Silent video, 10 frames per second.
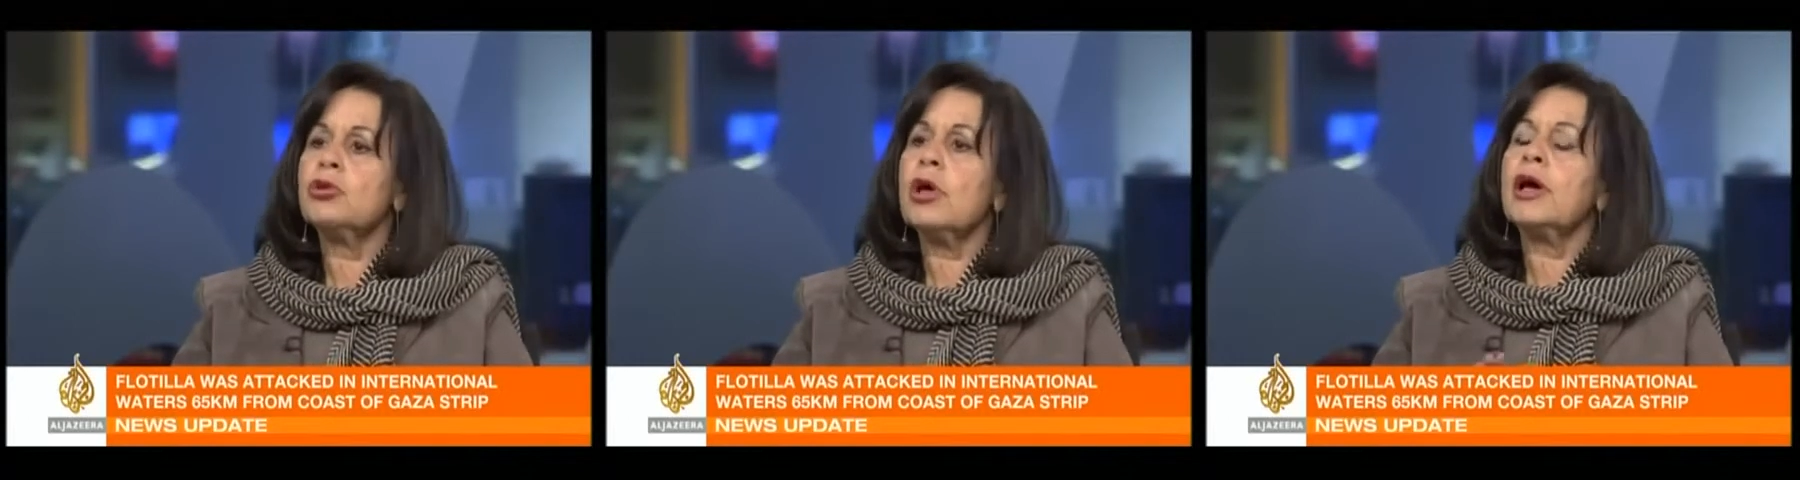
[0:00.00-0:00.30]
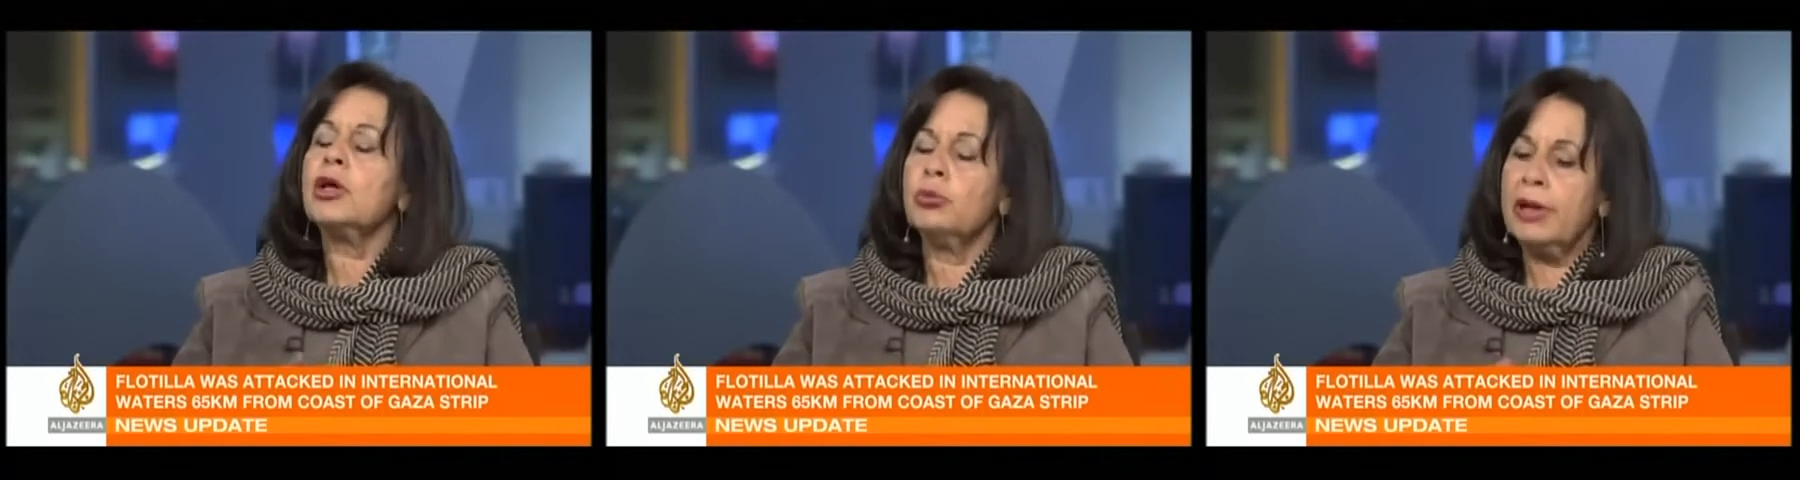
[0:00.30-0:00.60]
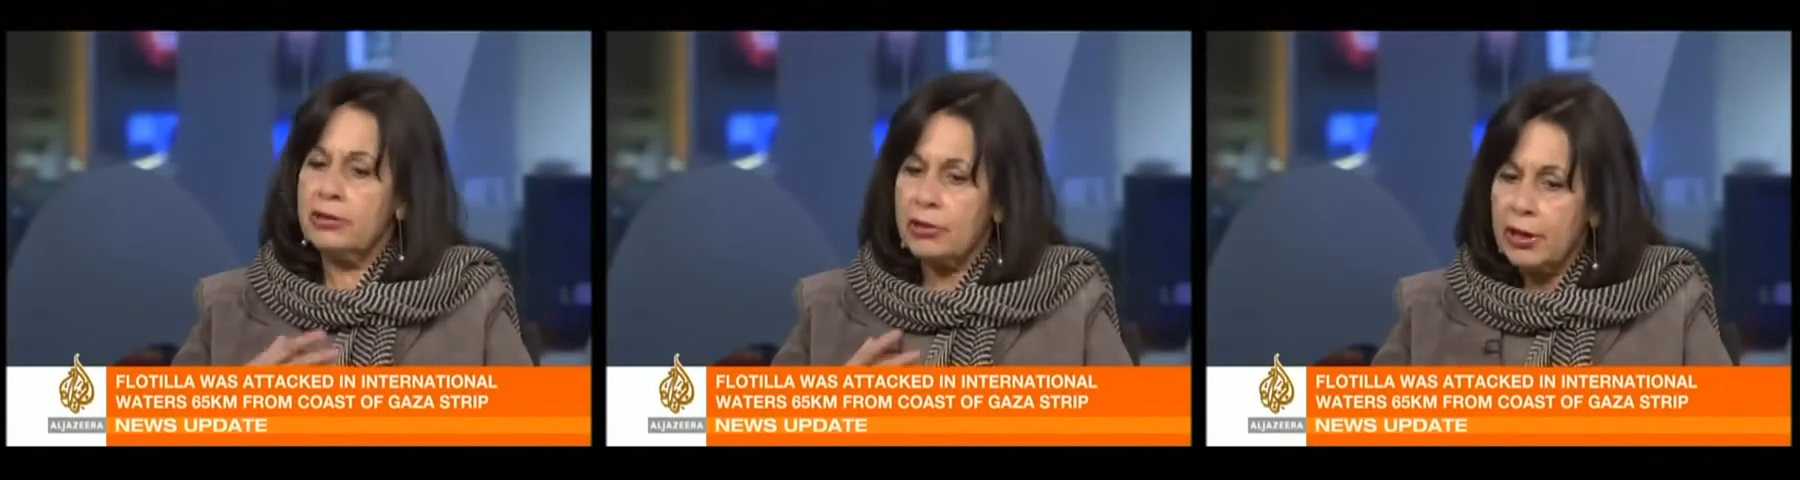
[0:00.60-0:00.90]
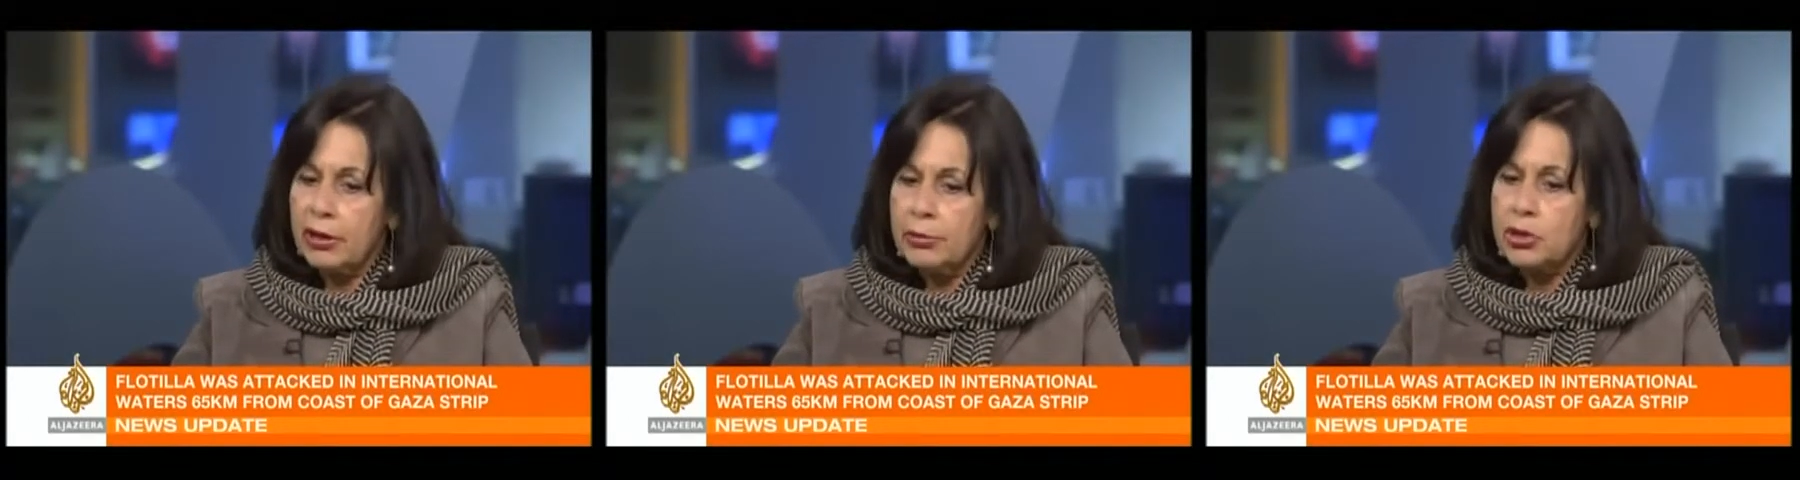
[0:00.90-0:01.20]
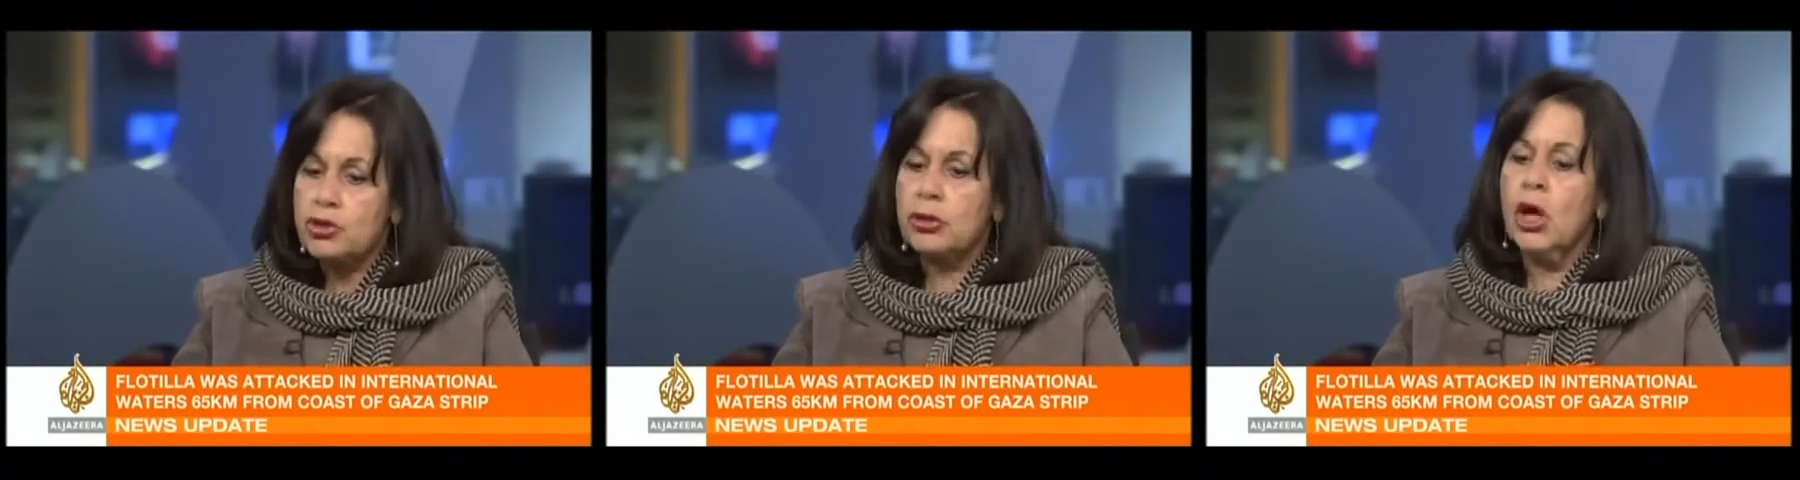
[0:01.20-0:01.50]
A humanitarian
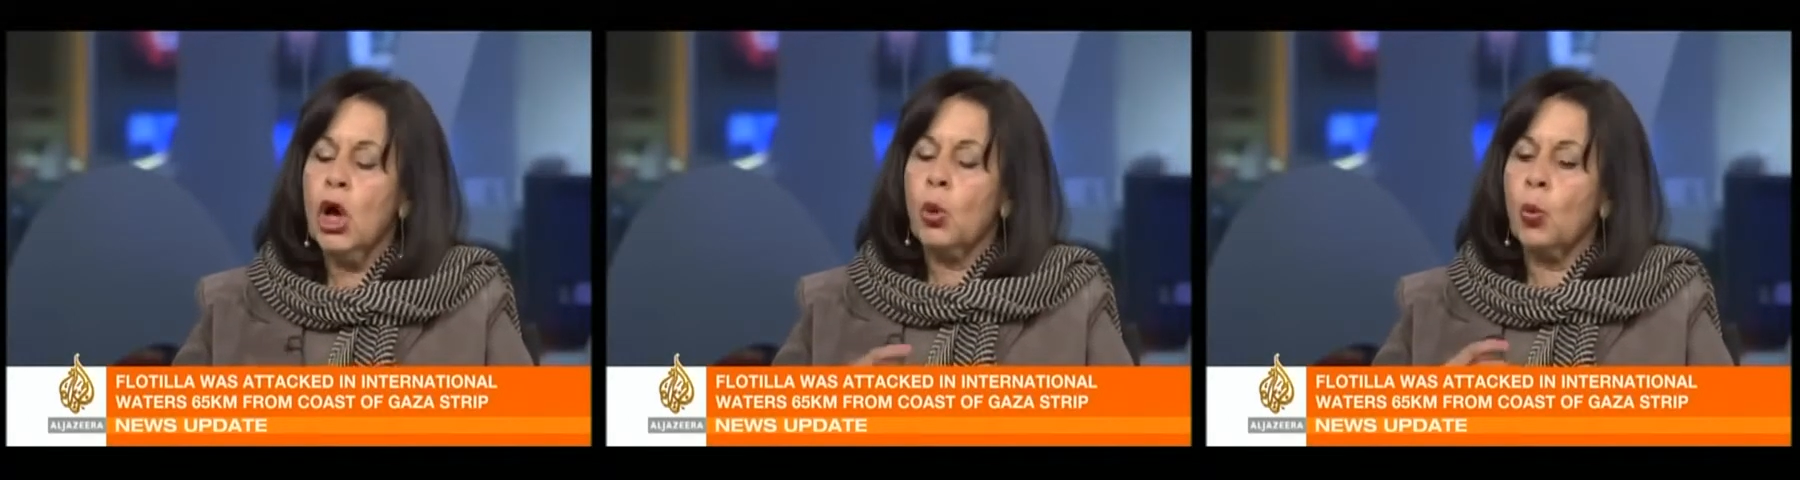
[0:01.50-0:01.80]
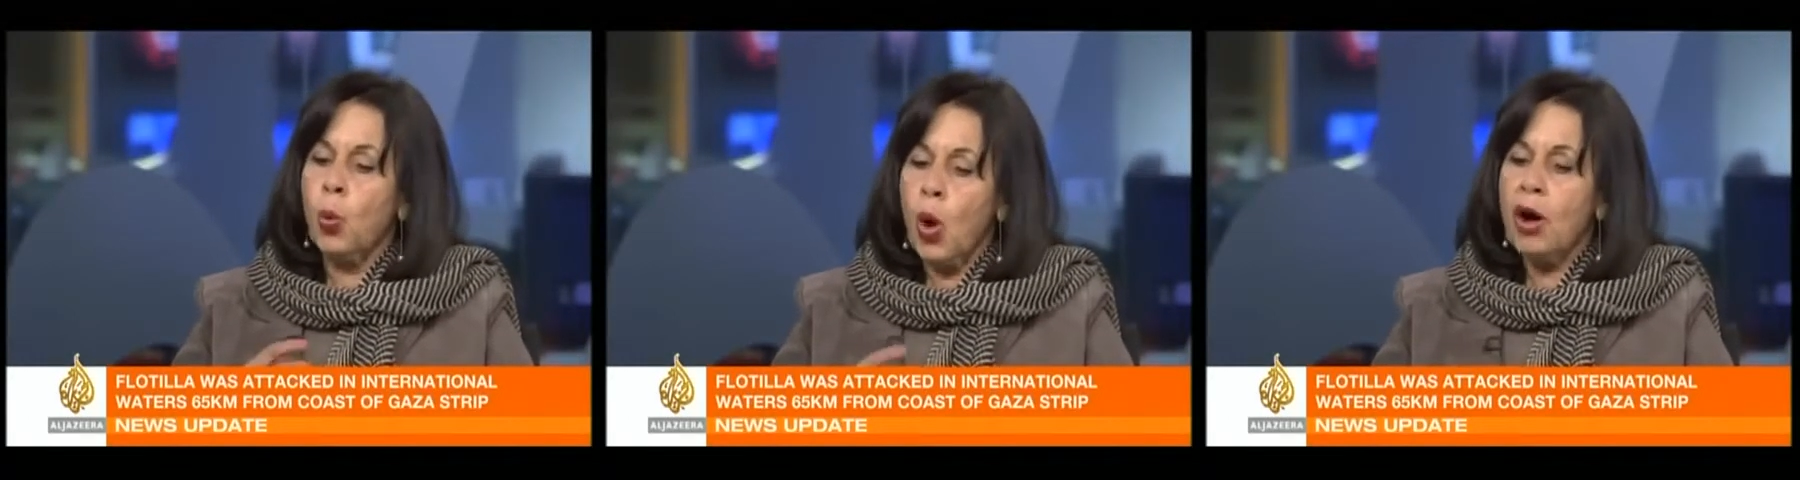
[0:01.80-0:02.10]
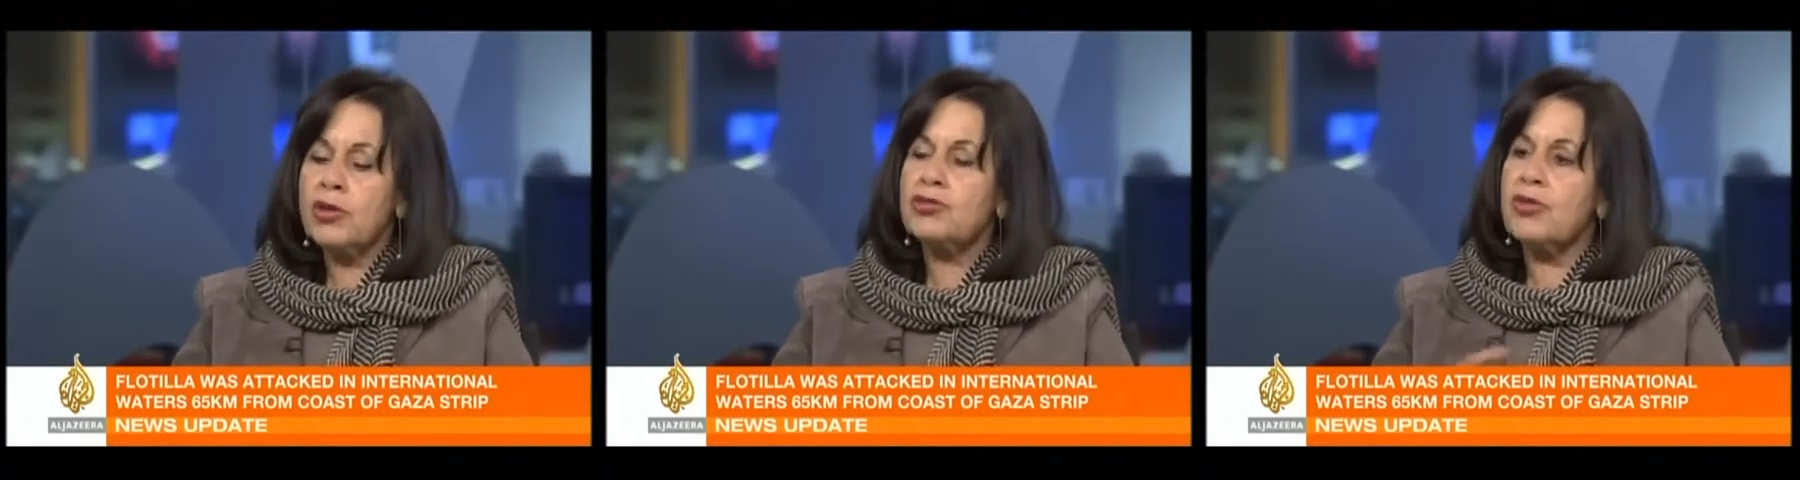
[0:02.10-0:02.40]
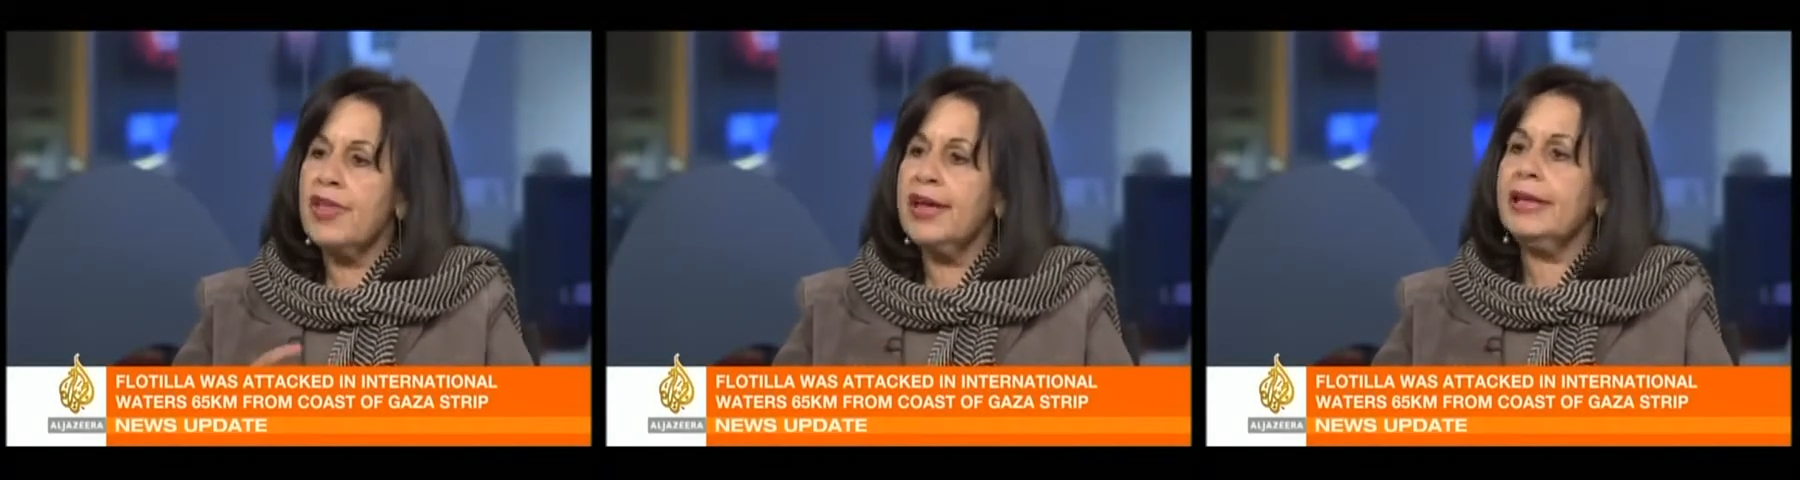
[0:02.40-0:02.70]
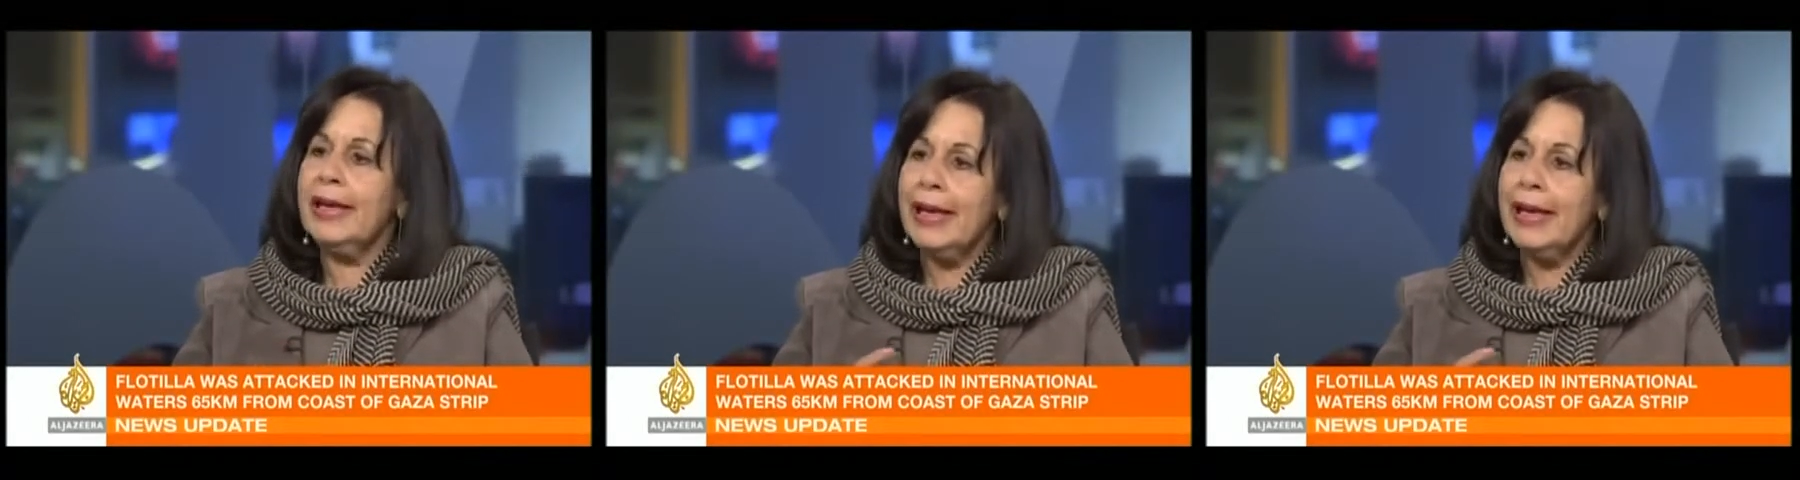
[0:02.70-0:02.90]
mission was then